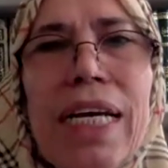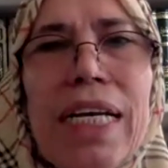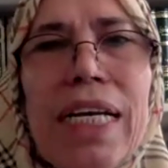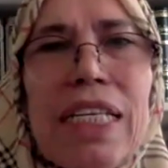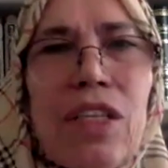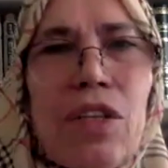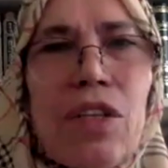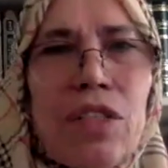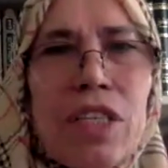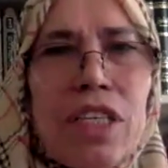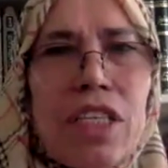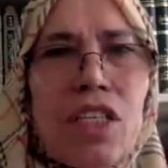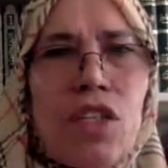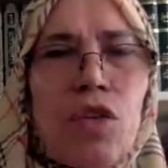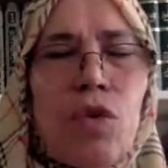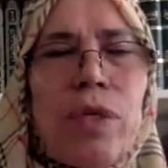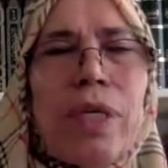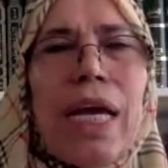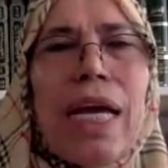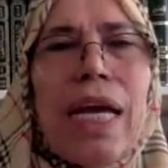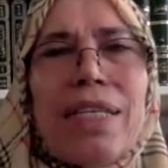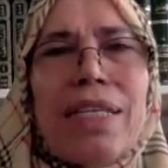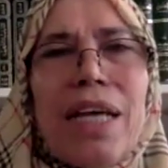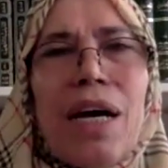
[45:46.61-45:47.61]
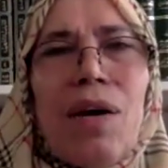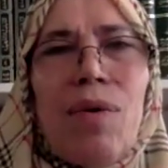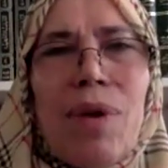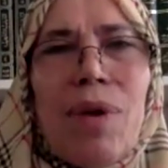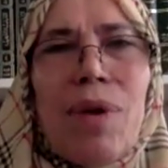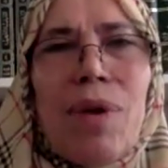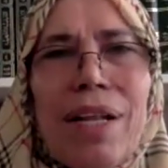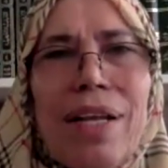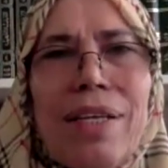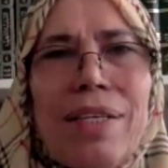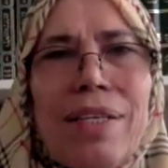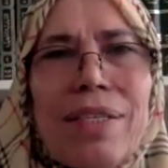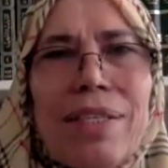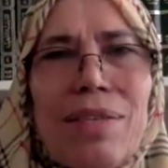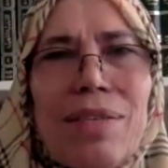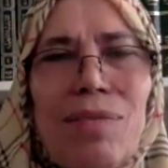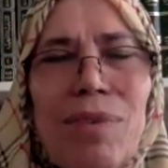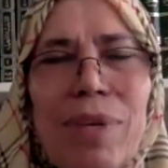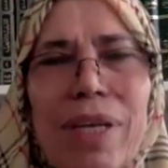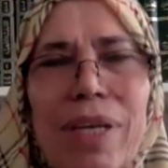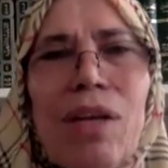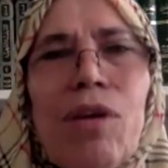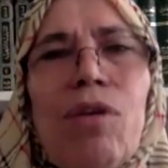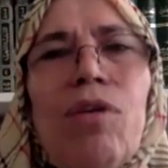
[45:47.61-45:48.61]
So this dunya is our rest.
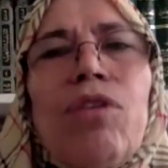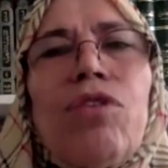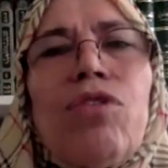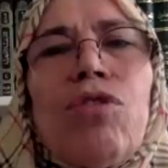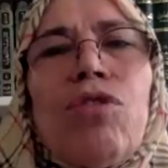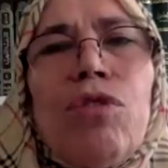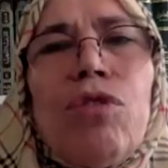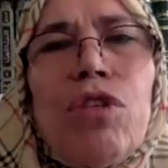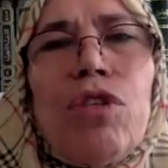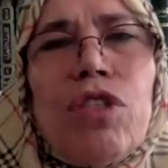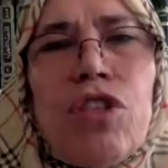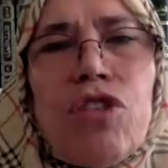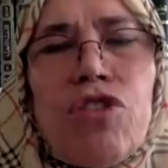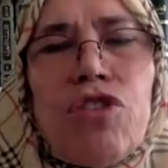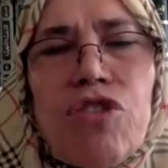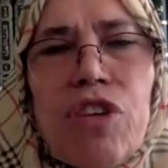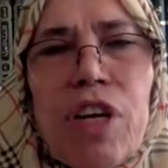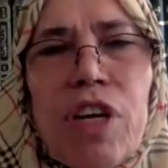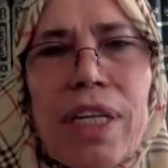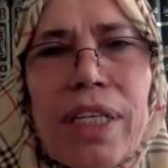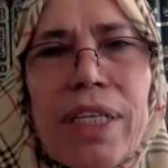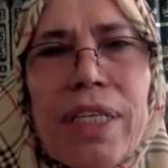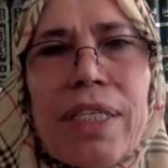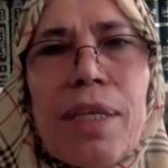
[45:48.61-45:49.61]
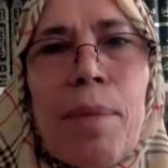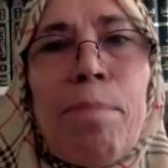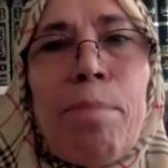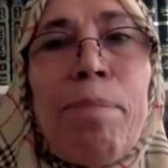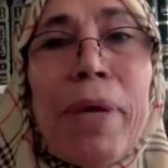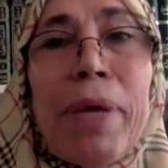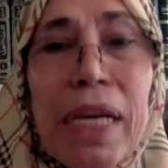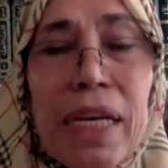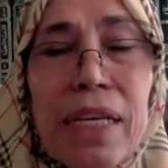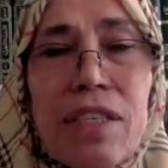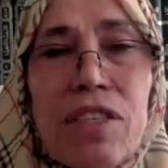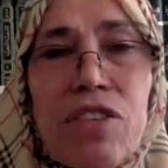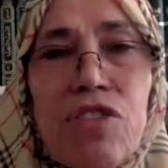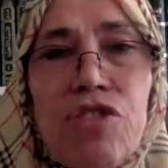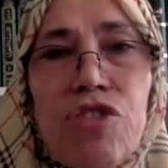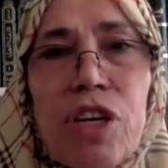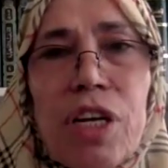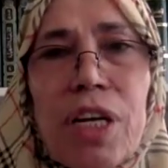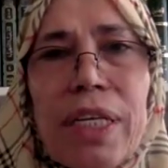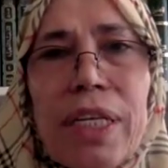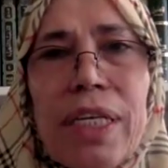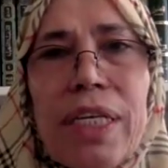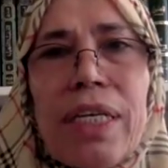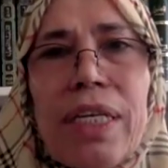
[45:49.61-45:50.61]
We're going to continue this journey. The biggest
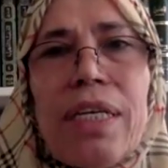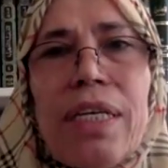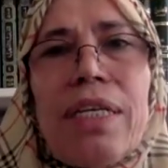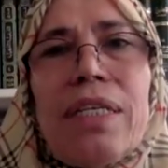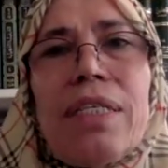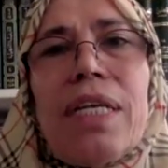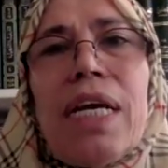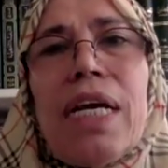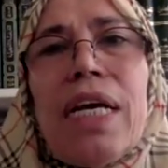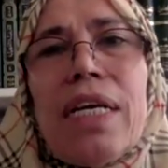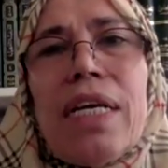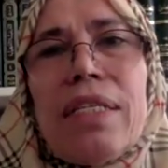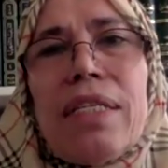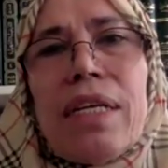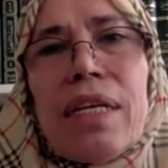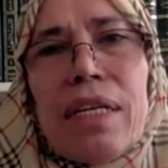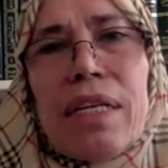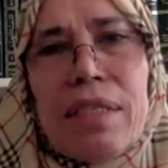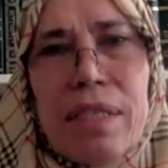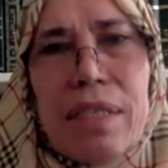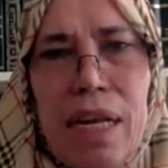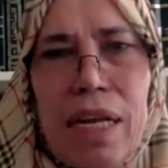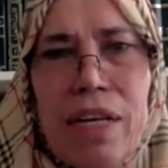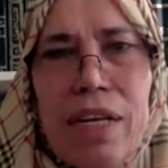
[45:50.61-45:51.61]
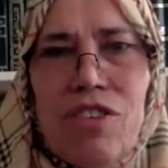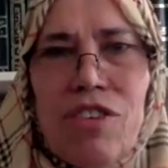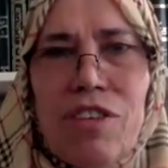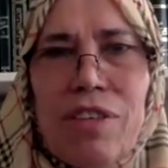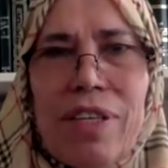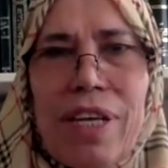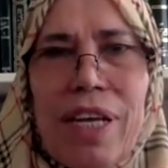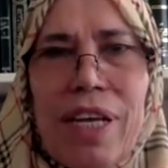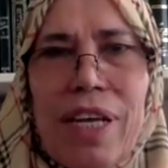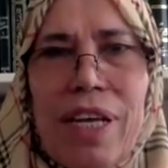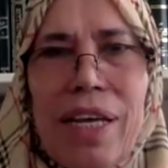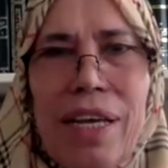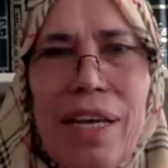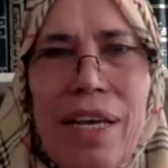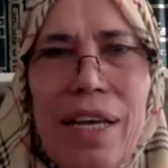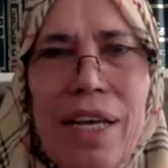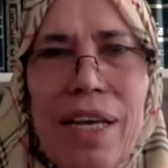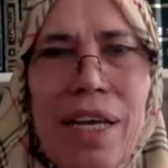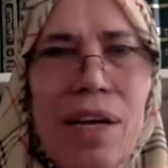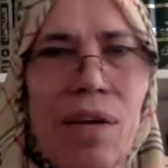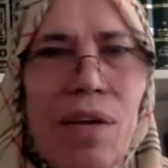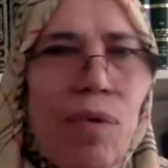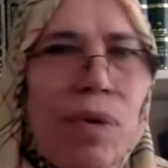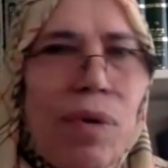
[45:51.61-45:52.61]
journey is the resurrection day
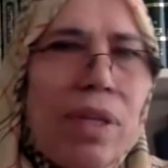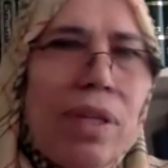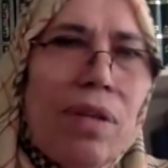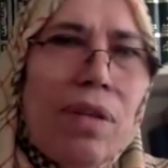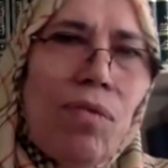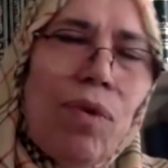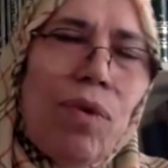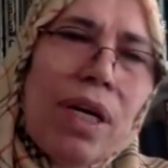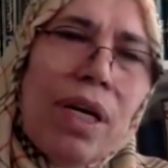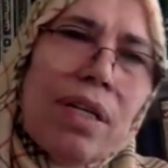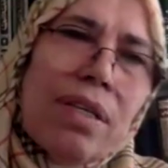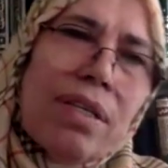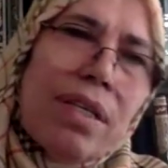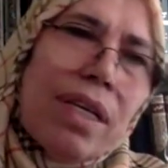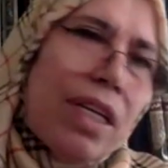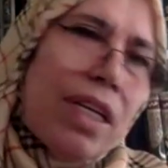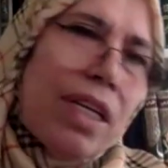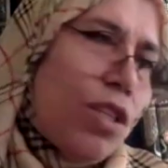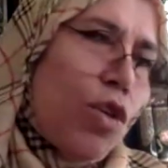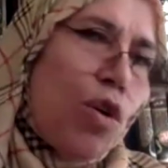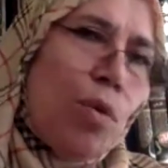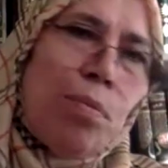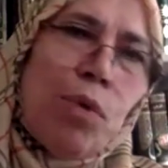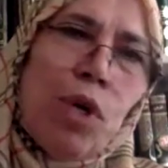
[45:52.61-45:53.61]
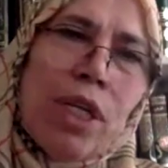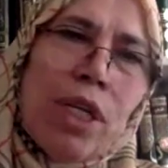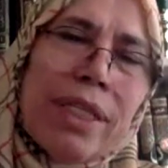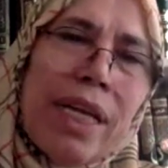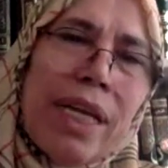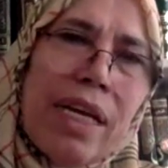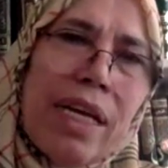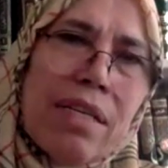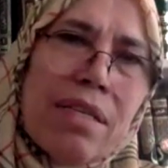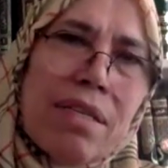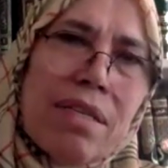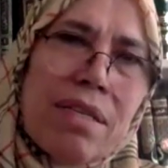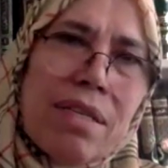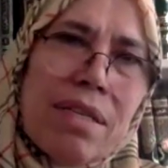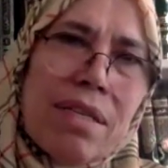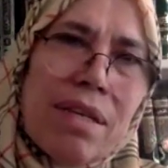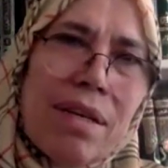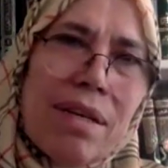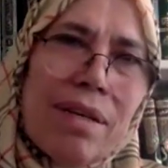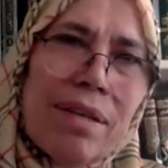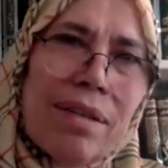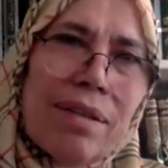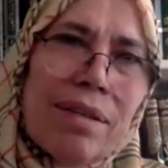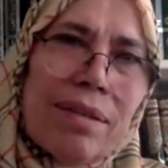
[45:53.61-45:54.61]
when, where there is no more death
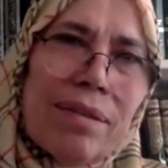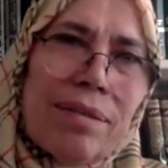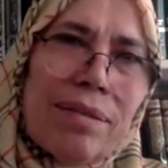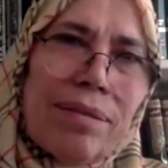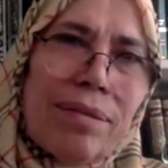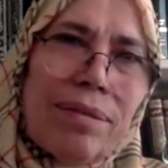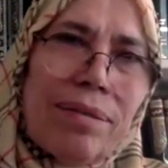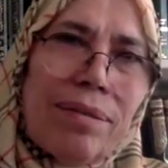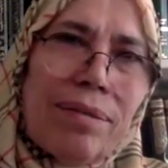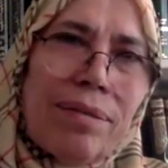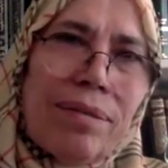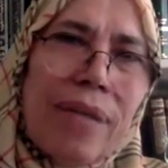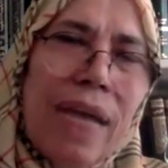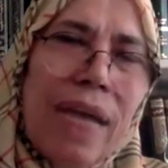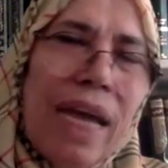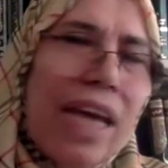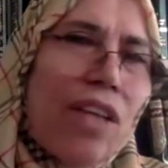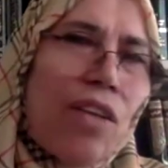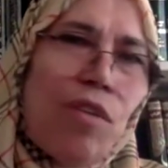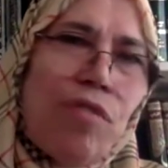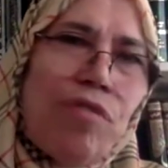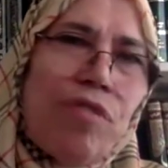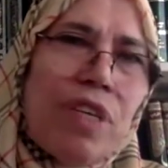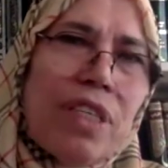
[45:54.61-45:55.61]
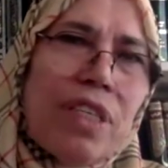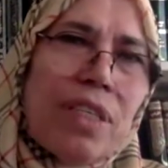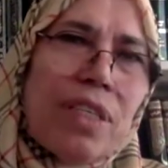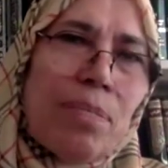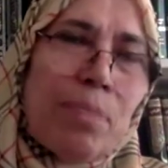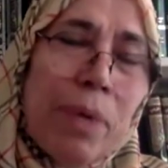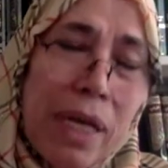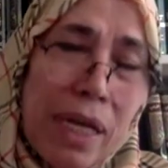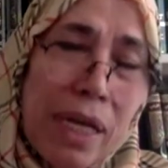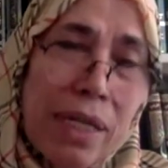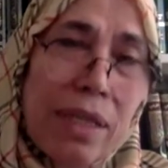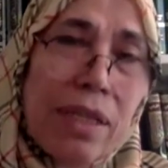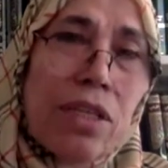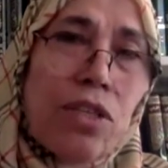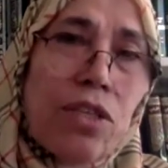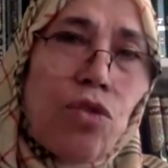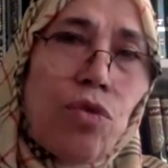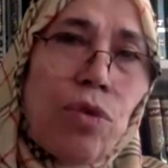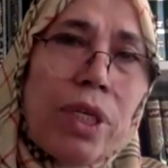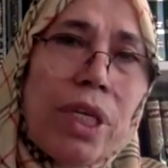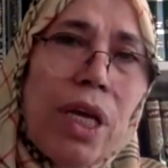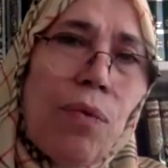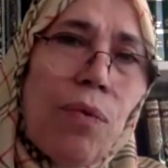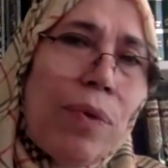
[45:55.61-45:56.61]
ahead of us. But in this
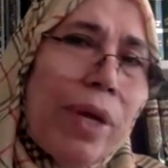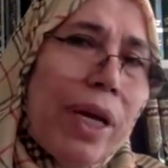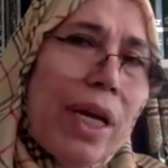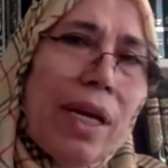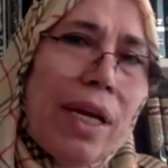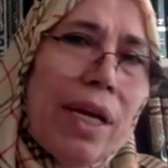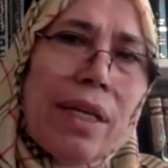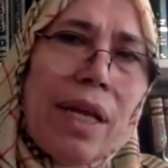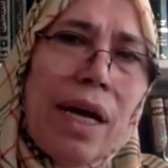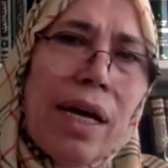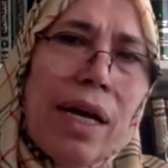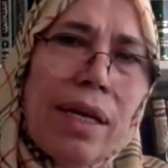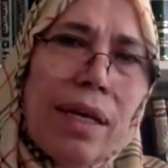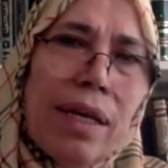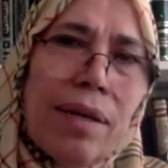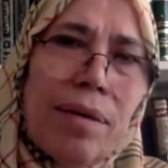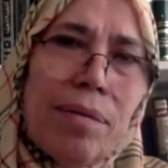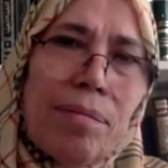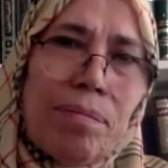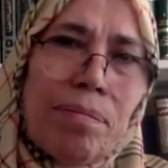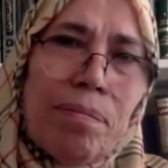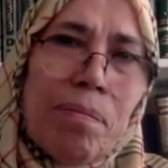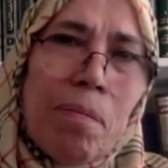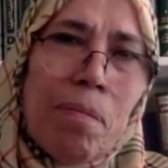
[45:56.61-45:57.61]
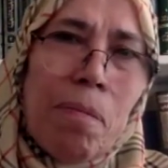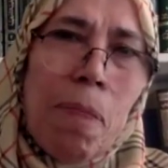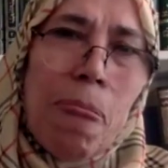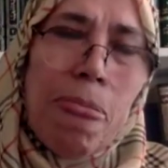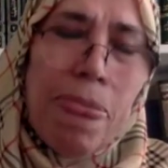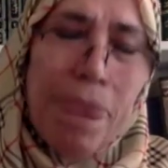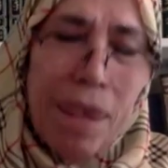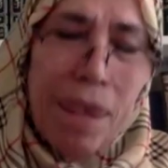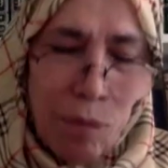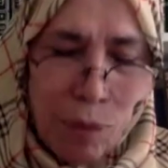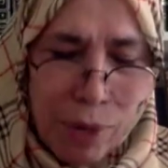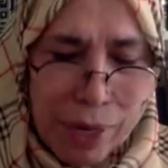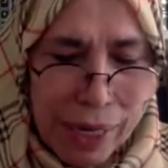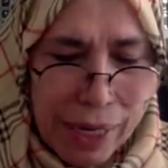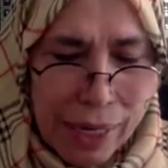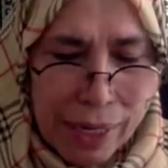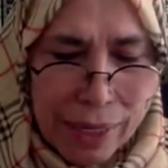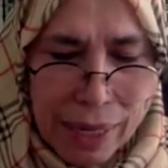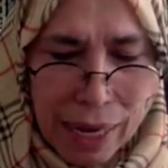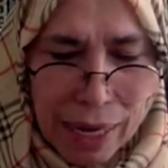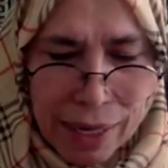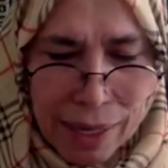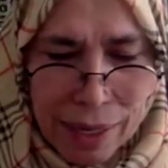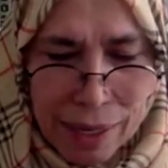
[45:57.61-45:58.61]
dunya, we're going to die. We're
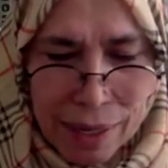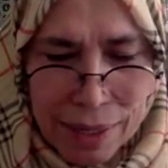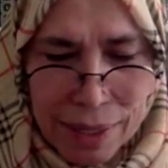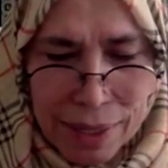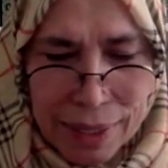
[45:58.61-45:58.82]
going to die.